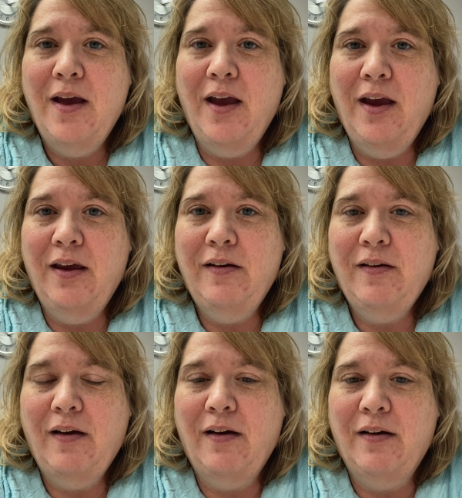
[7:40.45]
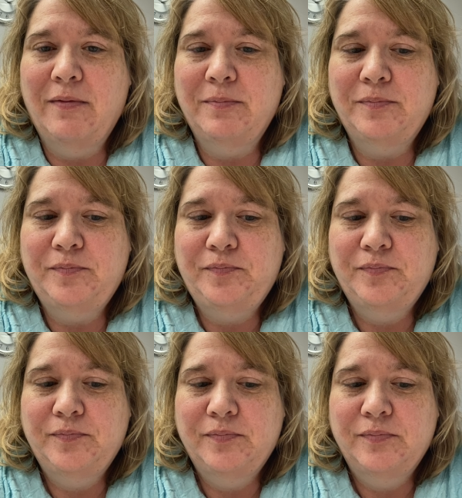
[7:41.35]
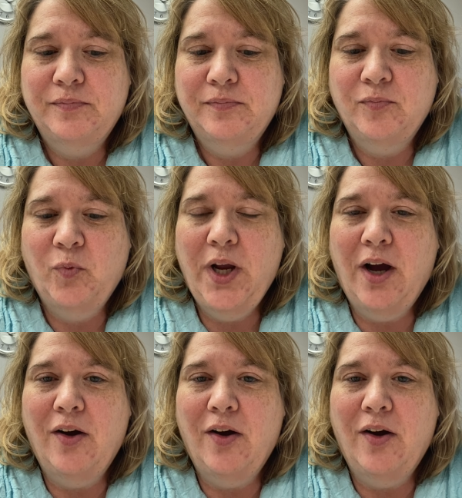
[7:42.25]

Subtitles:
And we